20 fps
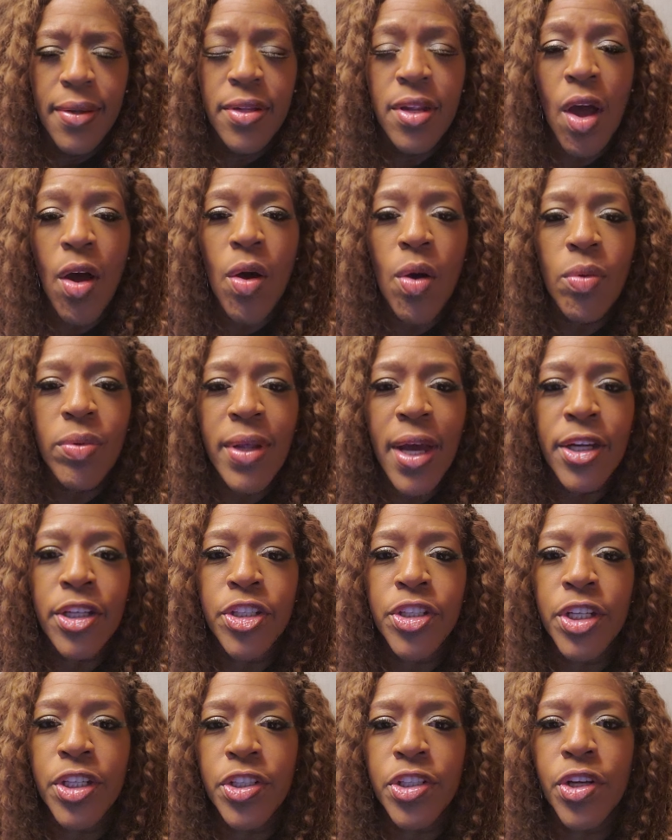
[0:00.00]
no
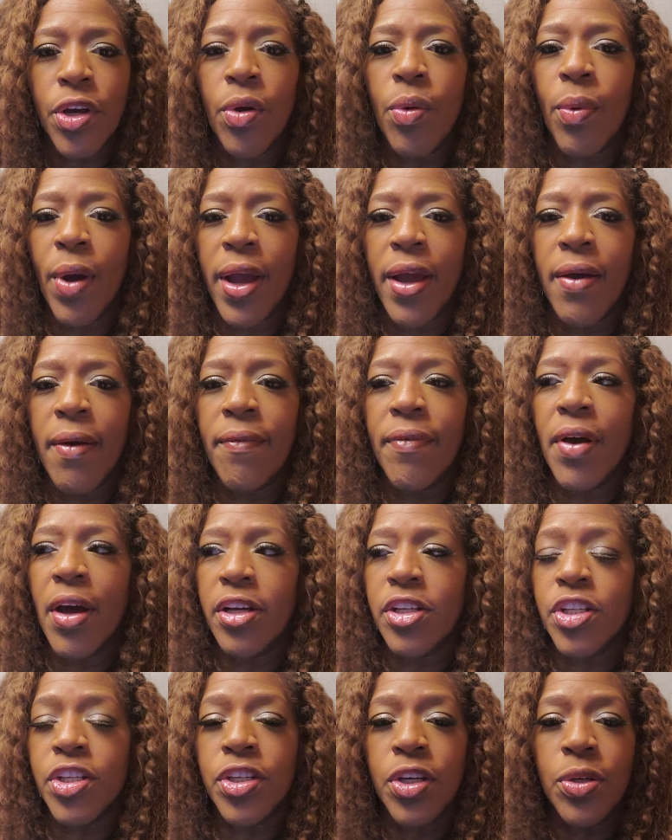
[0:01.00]
that's just your way of
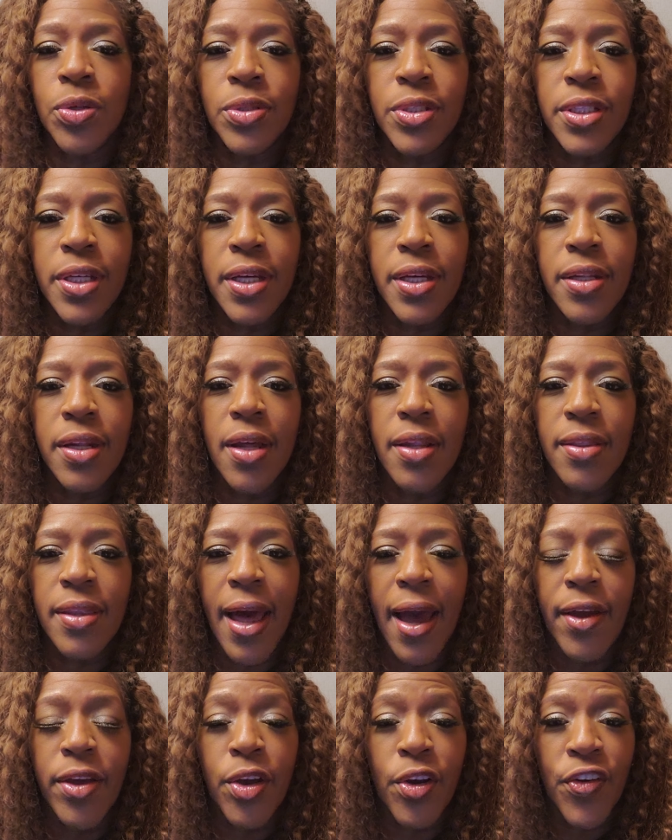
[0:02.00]
excusing
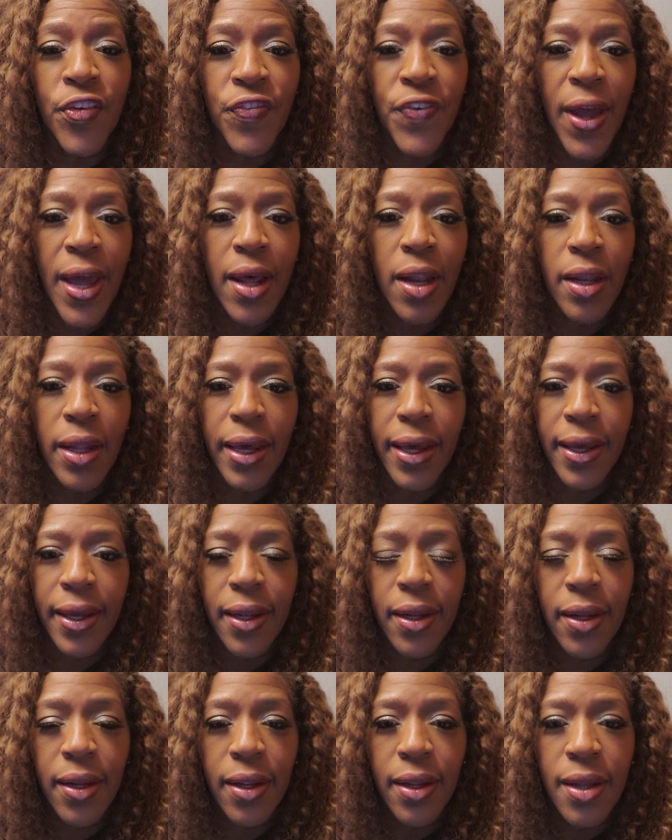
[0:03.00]
that you're
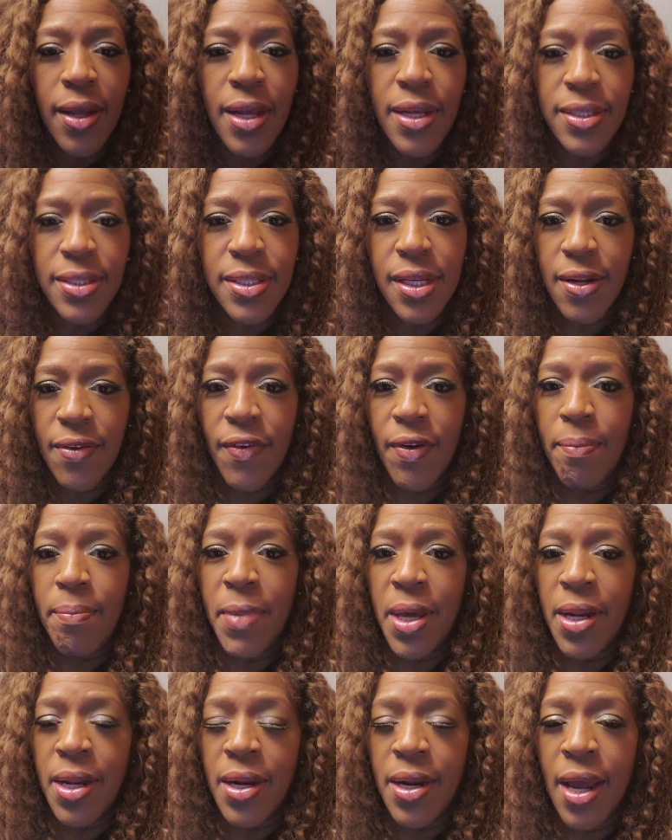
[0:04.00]
failing instead of
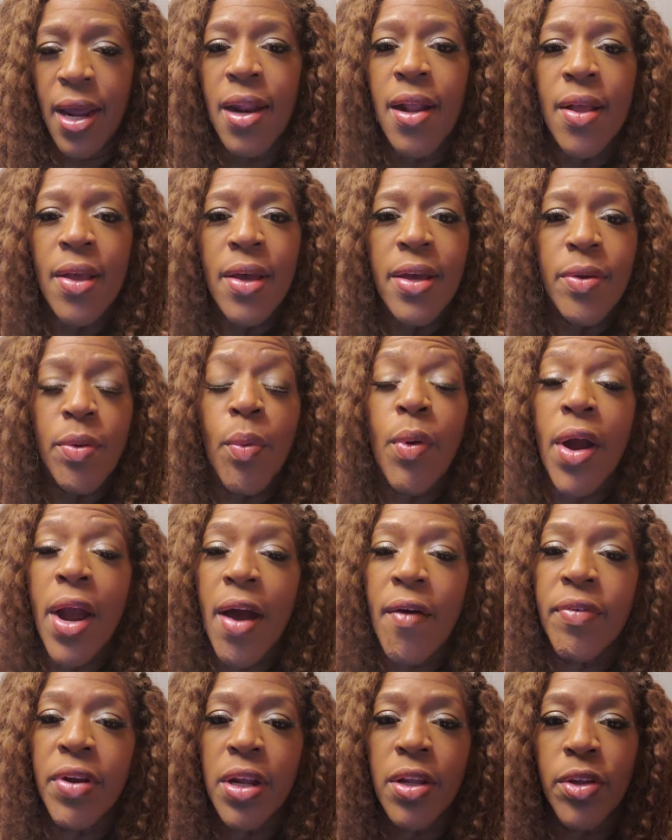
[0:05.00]
admitting it we're
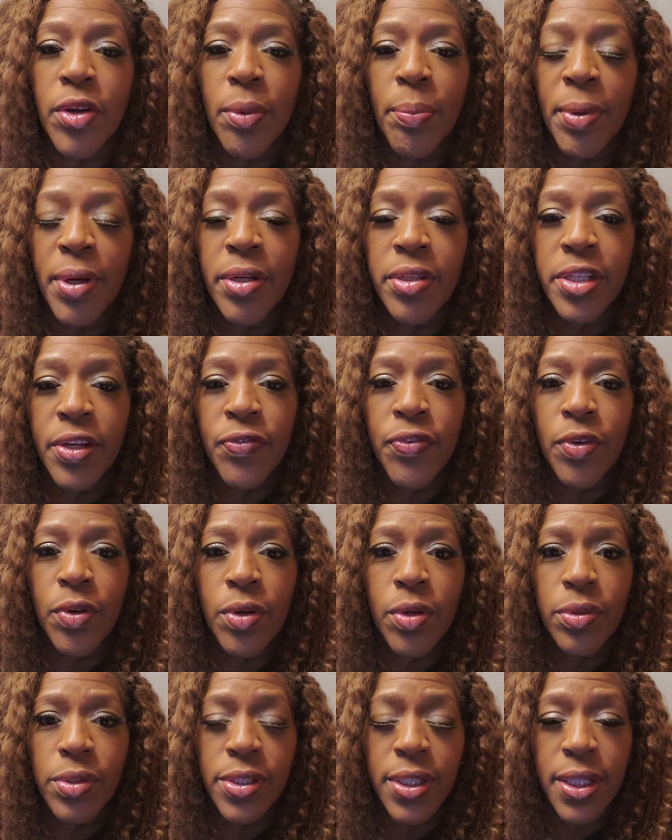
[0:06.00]
having a little bit of
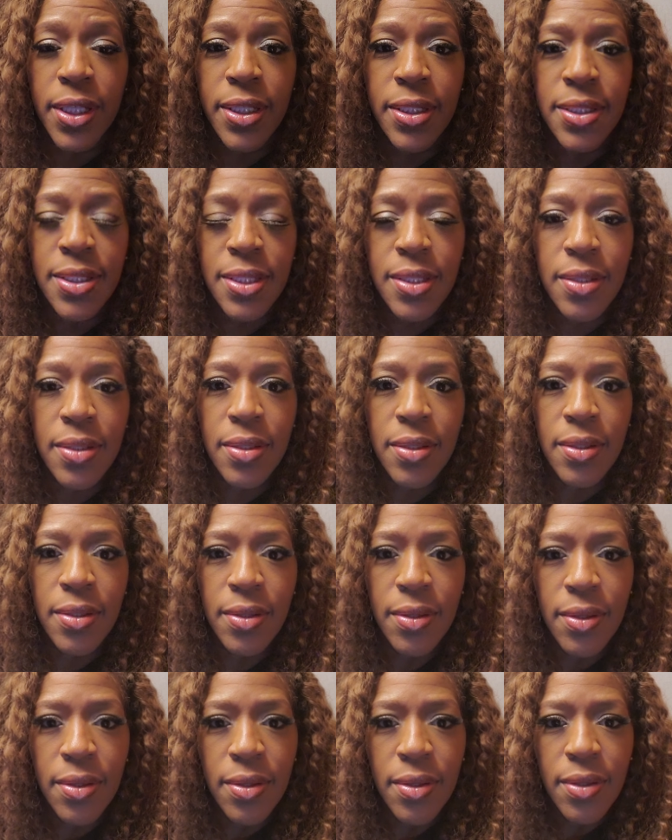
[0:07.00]
difficulties
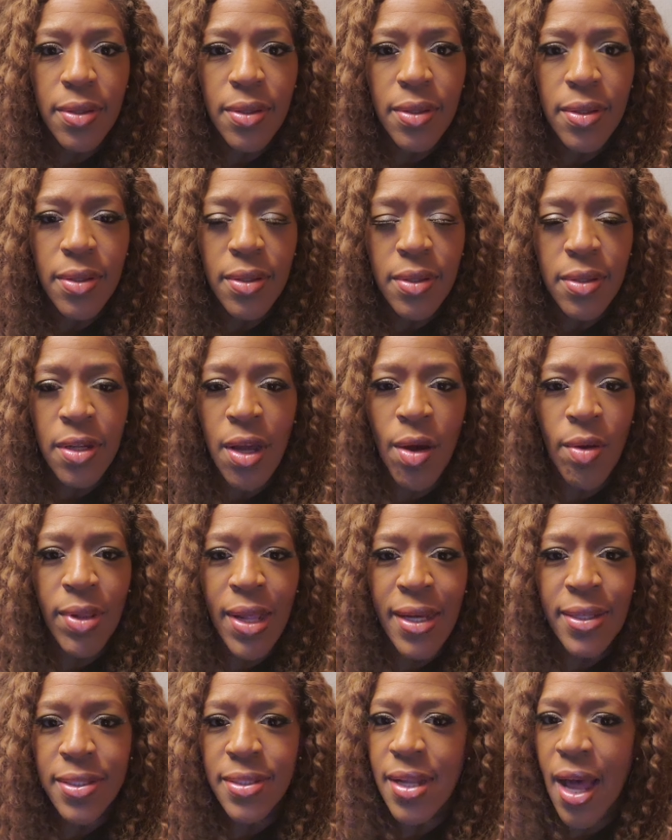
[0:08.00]
no
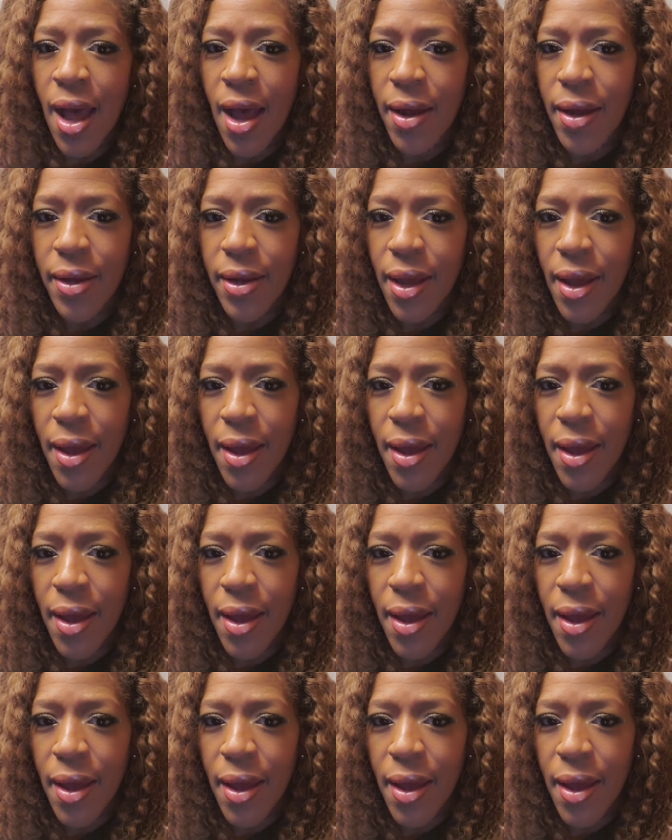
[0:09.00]
that's not